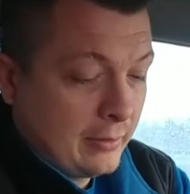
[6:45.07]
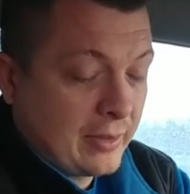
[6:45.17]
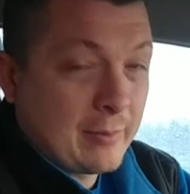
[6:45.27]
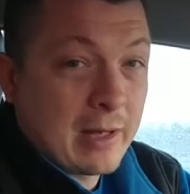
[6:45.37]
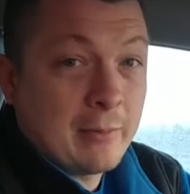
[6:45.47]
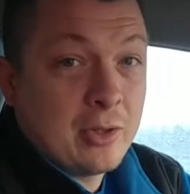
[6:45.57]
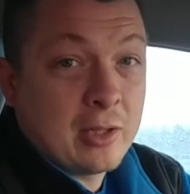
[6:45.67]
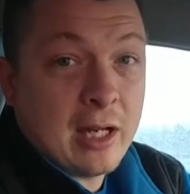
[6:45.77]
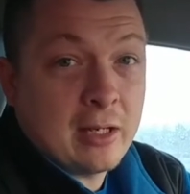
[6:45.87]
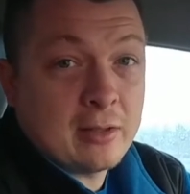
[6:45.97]
sometimes you
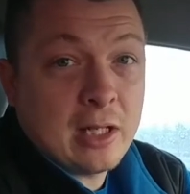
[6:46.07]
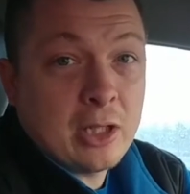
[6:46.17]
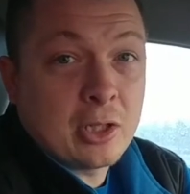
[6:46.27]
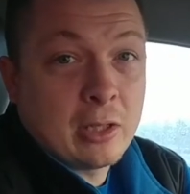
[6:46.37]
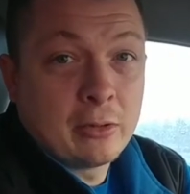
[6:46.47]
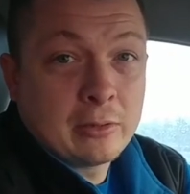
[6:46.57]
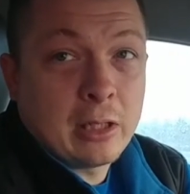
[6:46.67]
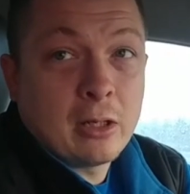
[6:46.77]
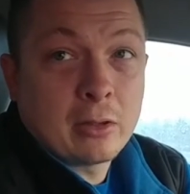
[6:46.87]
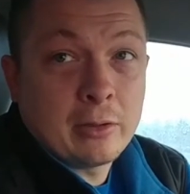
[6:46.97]
can't teach an old
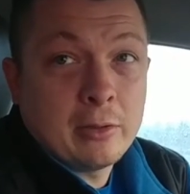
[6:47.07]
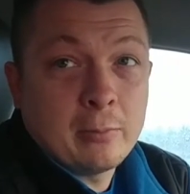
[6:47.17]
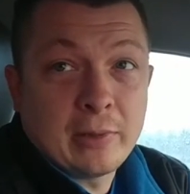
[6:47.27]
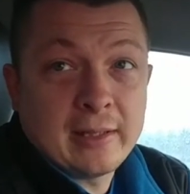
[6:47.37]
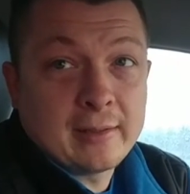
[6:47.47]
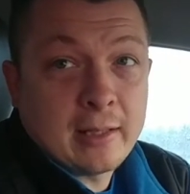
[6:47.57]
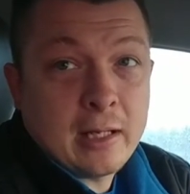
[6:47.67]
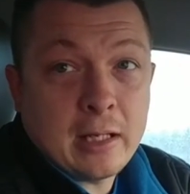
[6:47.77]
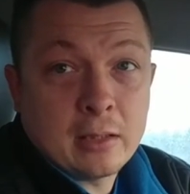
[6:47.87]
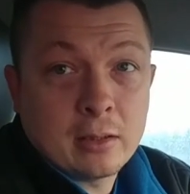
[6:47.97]
dog a new place to
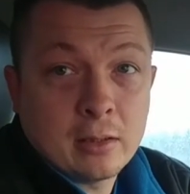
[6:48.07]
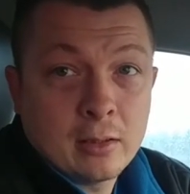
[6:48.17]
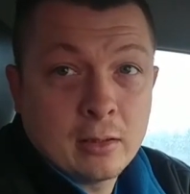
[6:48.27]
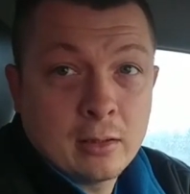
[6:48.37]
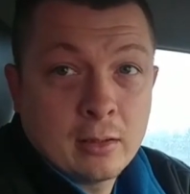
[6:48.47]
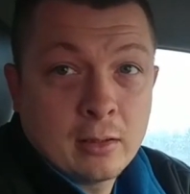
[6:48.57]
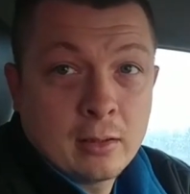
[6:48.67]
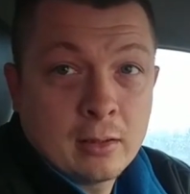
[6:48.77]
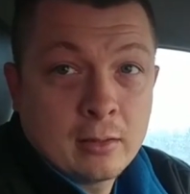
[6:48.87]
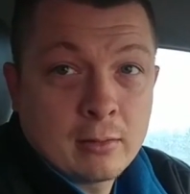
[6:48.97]
eat.
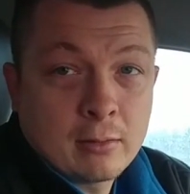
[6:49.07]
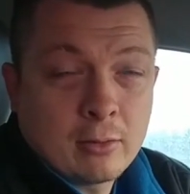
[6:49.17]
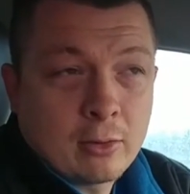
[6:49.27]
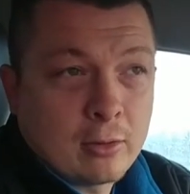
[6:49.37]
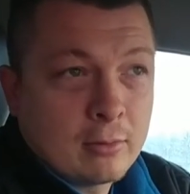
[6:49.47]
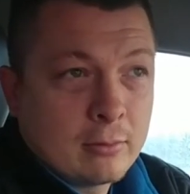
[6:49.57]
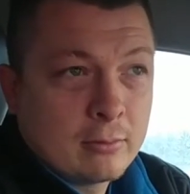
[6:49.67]
Or